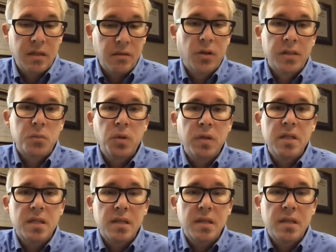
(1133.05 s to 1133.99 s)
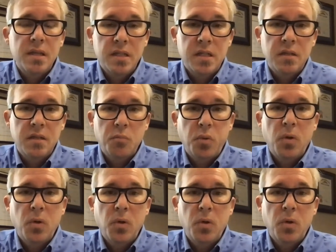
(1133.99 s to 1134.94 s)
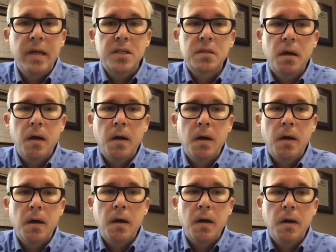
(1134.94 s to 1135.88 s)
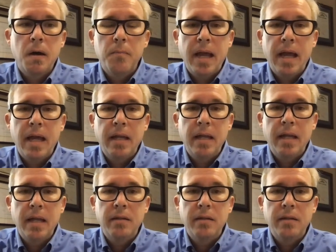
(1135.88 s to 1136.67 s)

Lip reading: look, let's put these things in place and